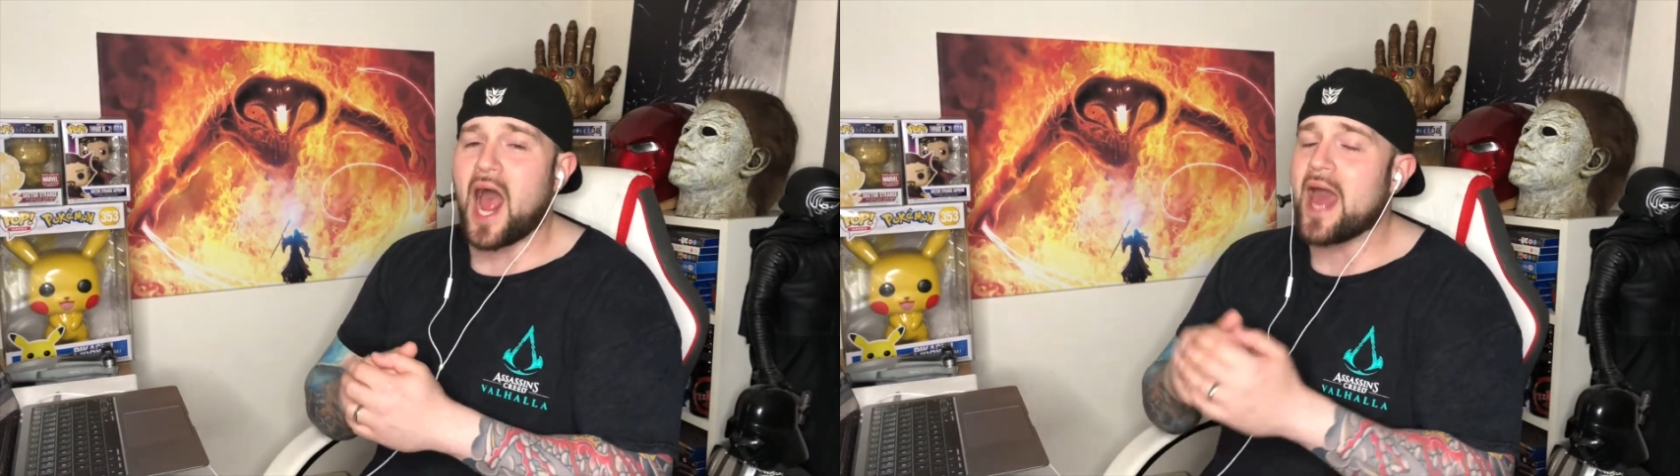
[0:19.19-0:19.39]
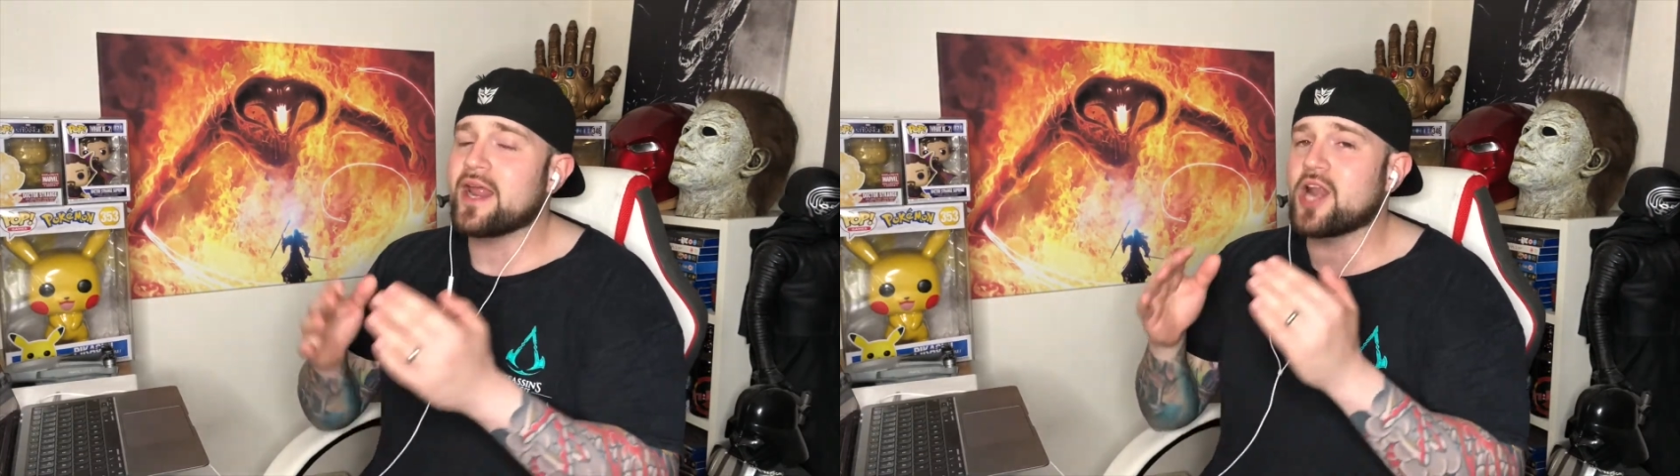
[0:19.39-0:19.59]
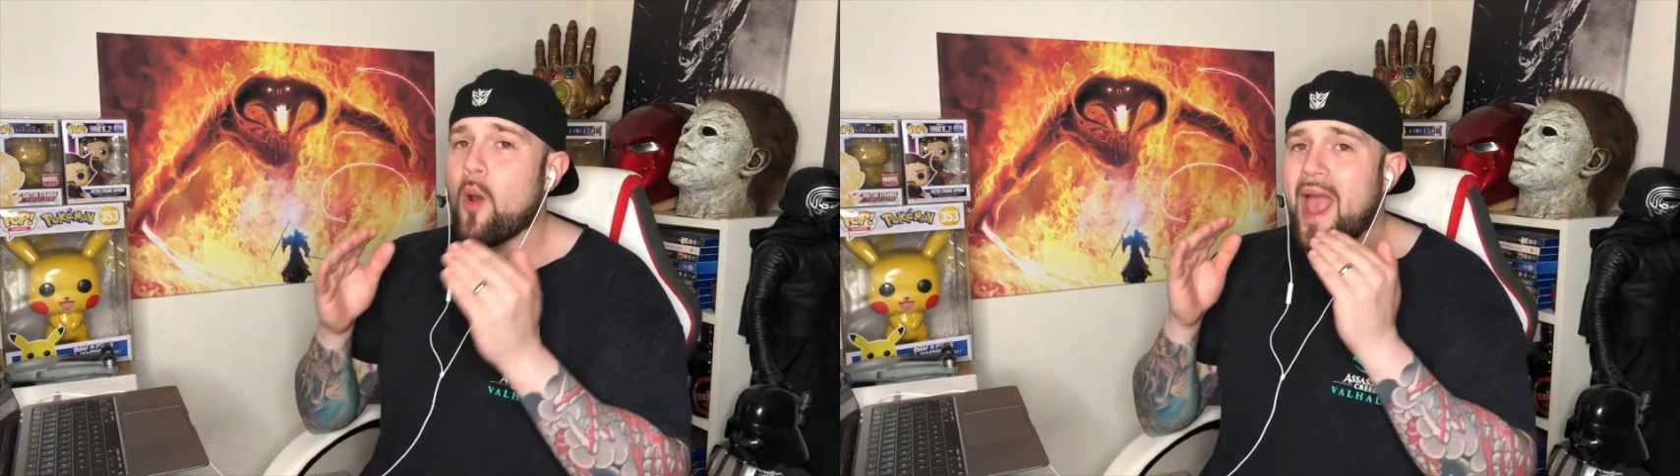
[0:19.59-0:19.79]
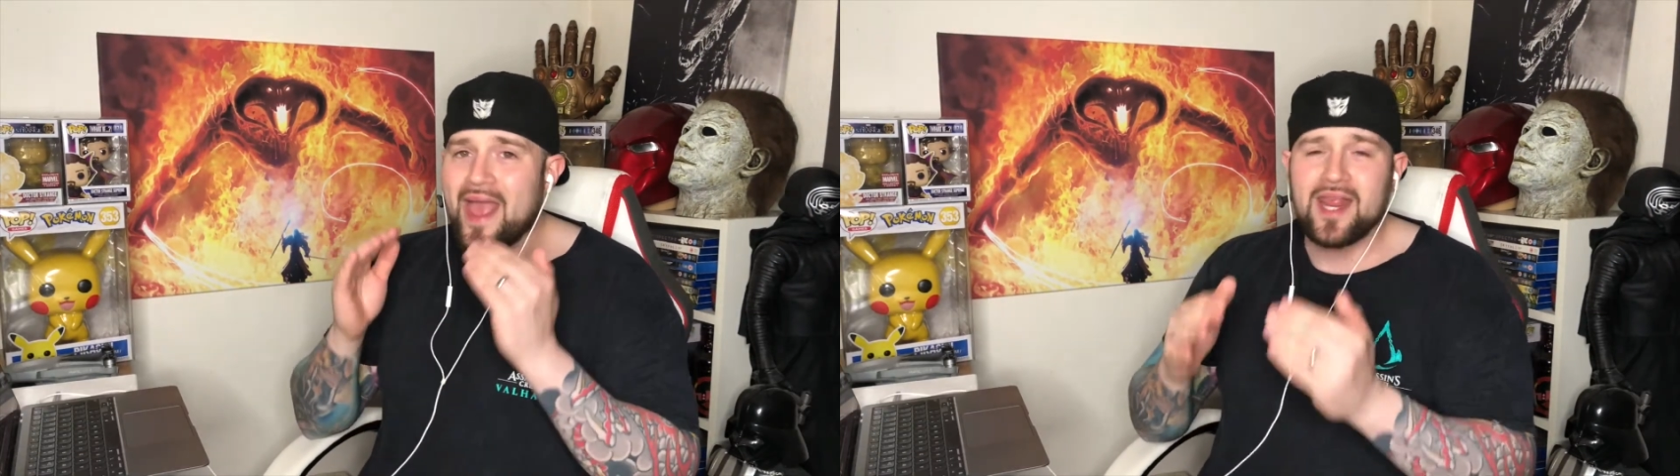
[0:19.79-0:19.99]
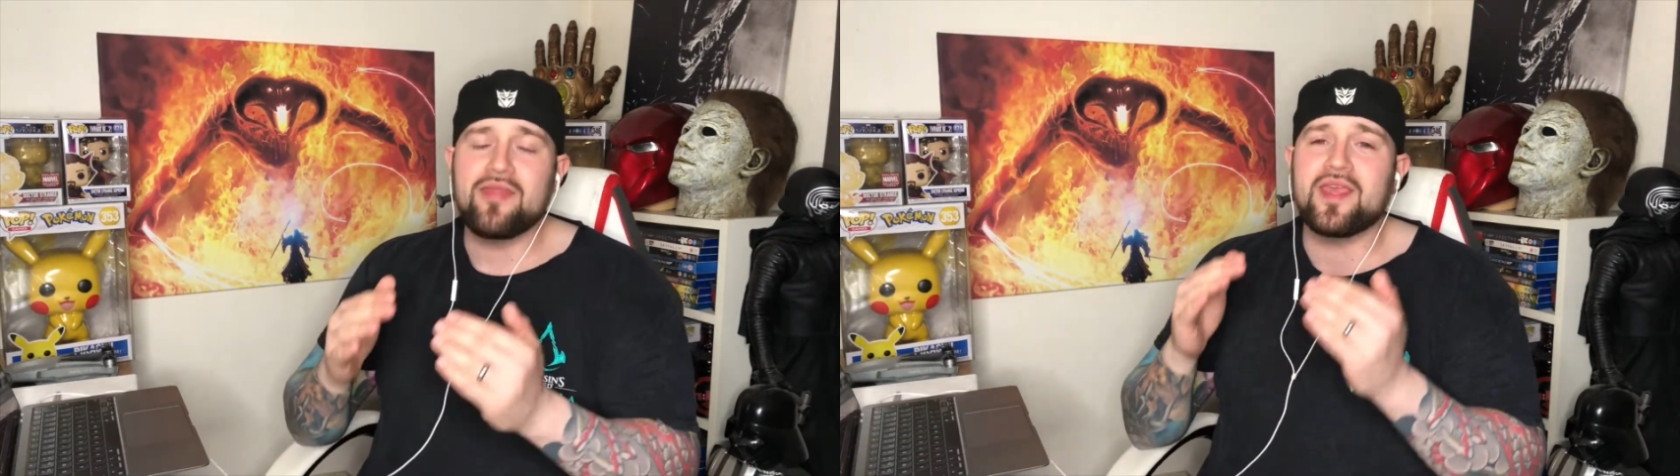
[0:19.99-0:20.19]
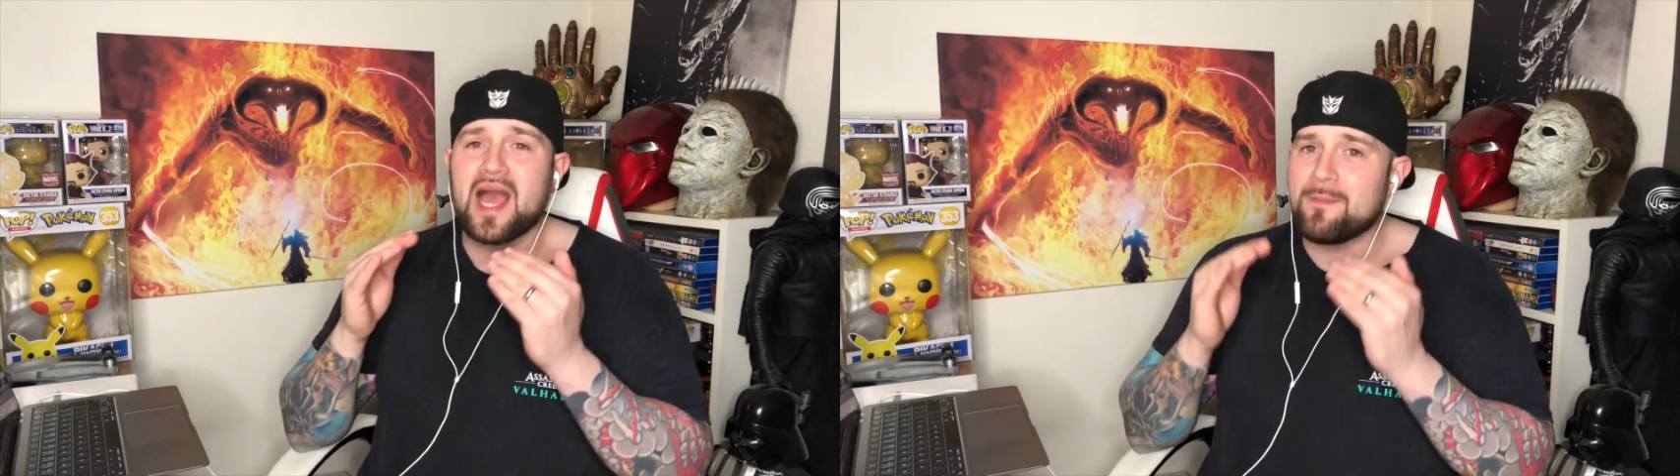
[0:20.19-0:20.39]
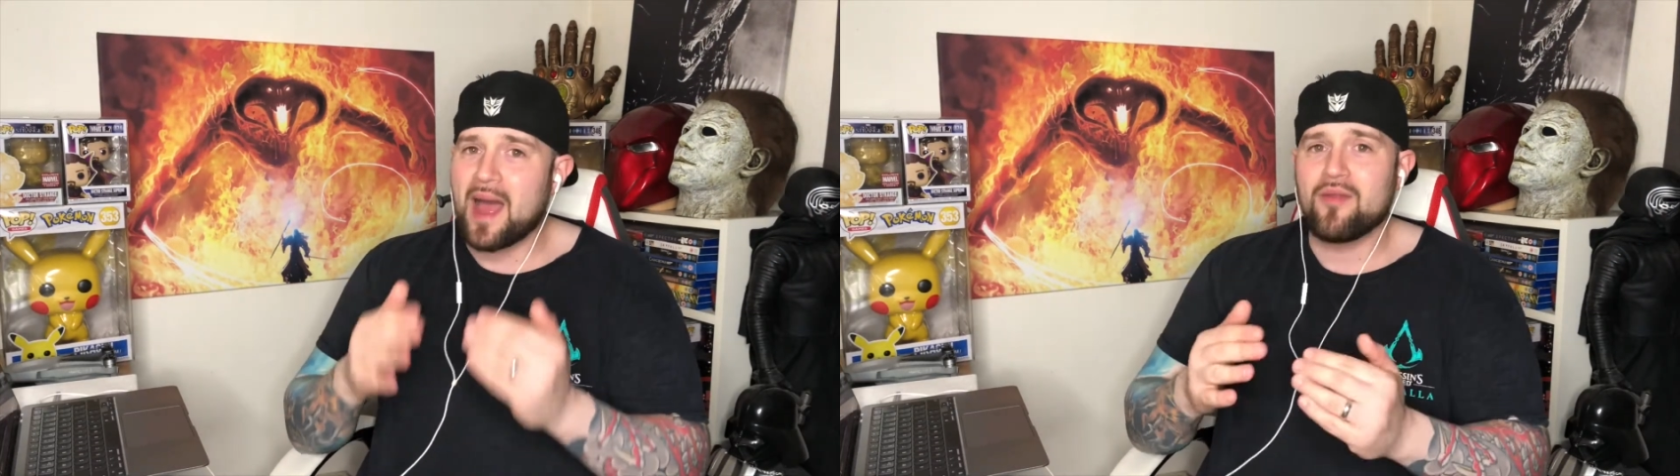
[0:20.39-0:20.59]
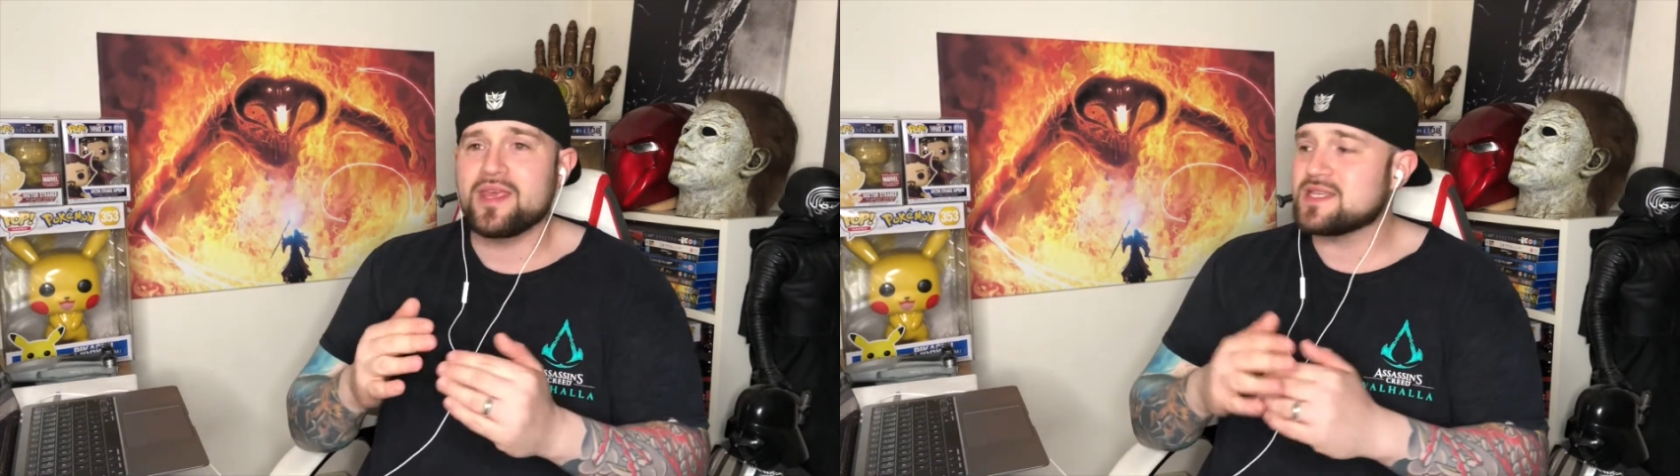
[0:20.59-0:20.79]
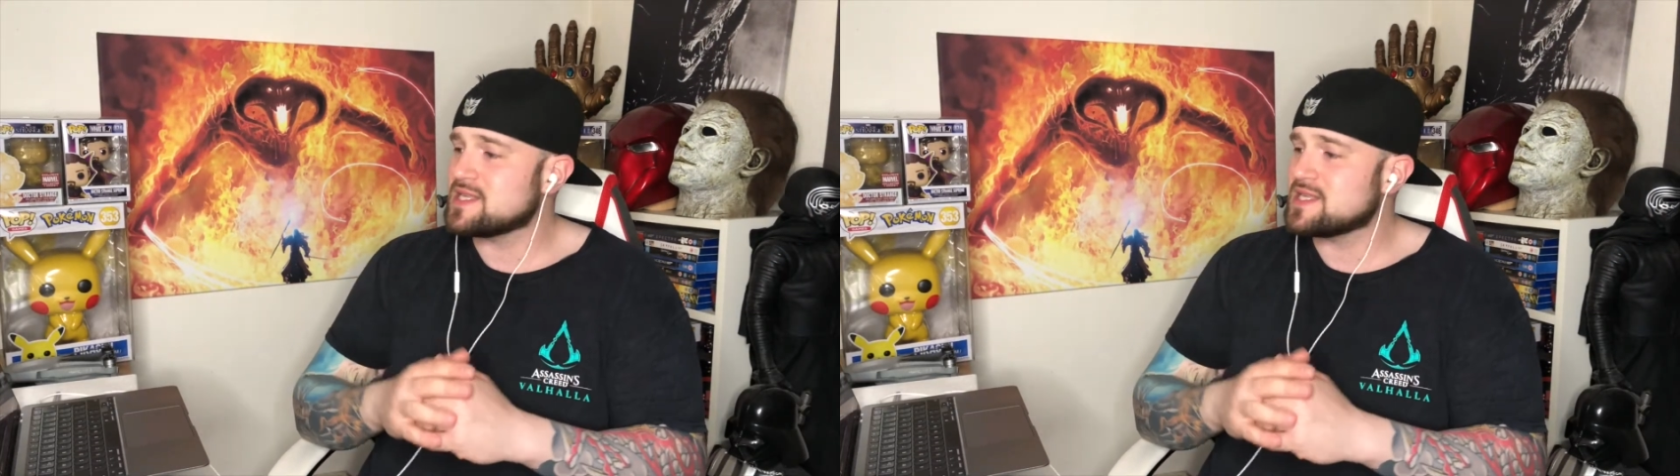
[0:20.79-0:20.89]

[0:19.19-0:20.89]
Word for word: I don't know anything about this.